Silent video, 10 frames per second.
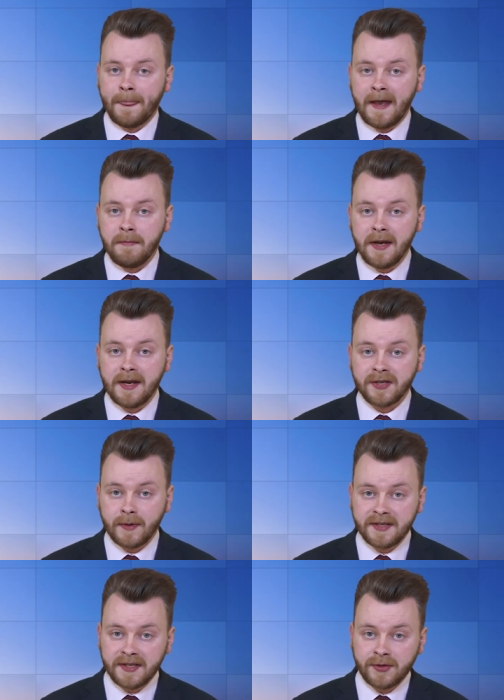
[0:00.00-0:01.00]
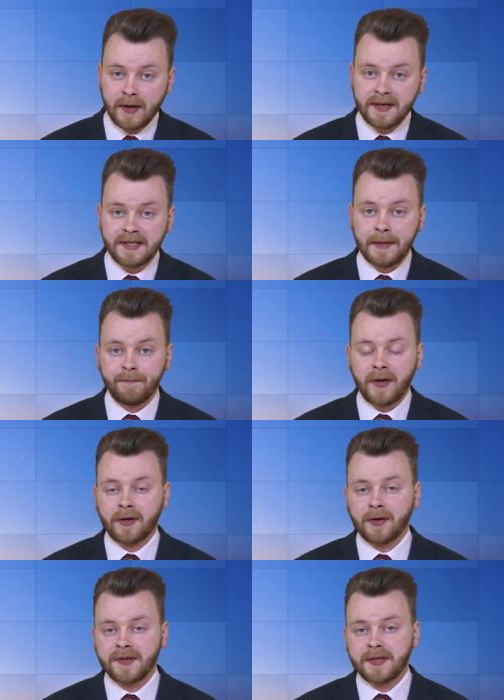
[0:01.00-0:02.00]
In May in 2020, a
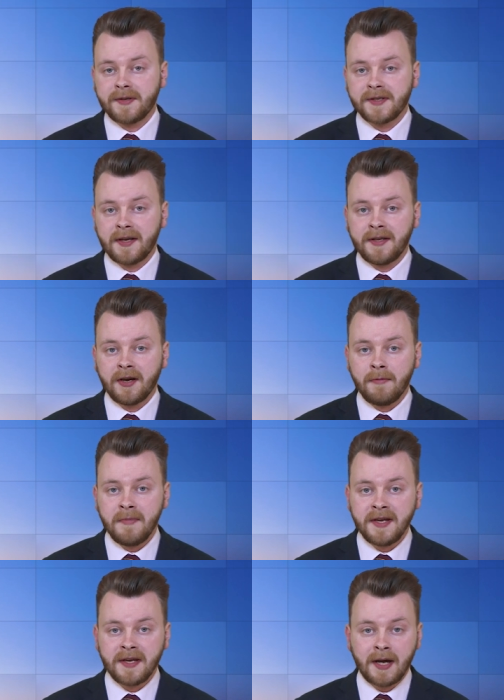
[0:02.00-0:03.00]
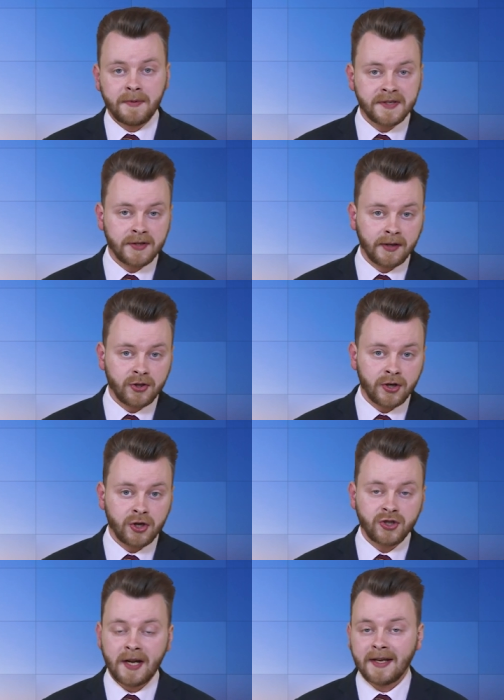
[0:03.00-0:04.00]
cross outside the Armenian Apostolic
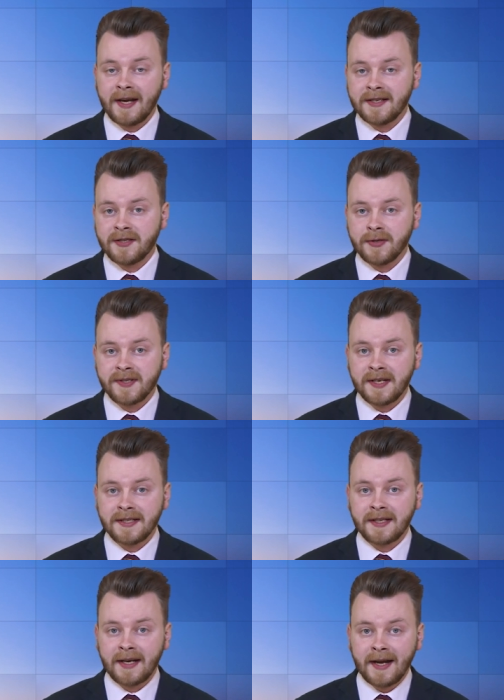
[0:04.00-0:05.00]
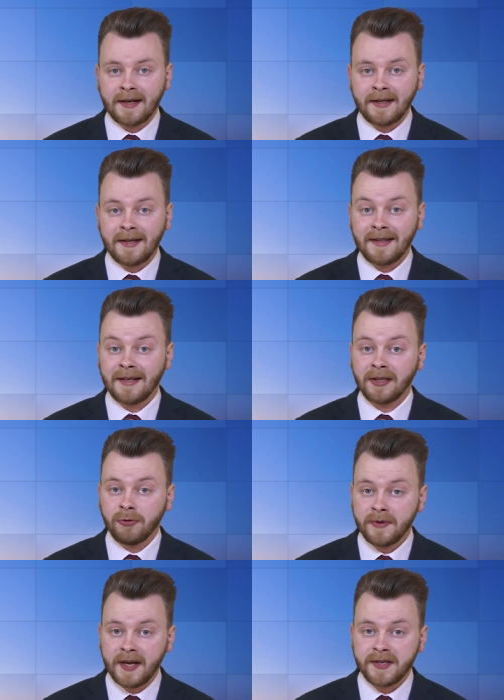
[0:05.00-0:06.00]
Church dedicated to St. Gregory the
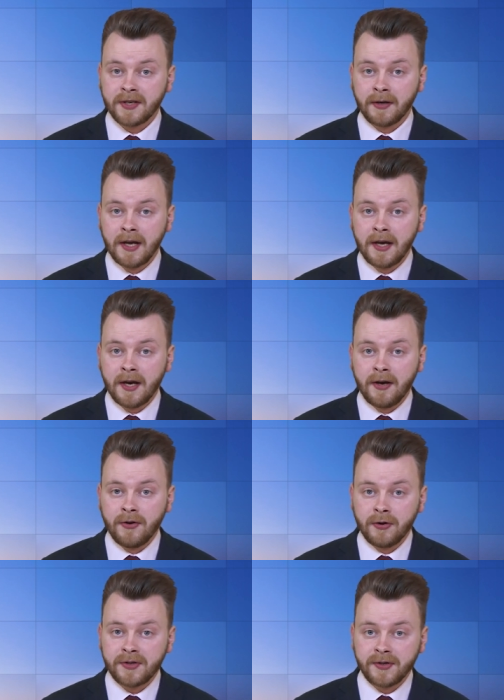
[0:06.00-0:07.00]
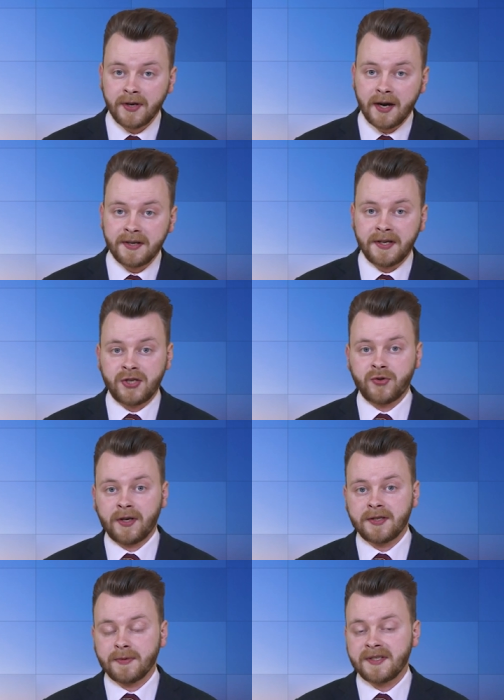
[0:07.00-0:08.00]
Illuminator in Uksudar
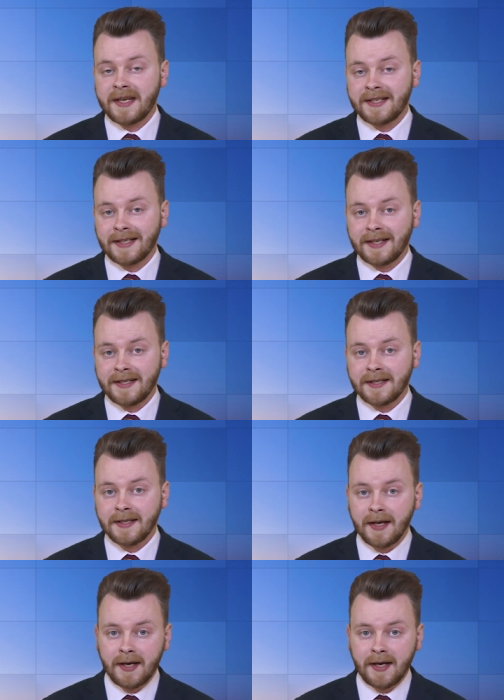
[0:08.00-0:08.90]
district was desecrated.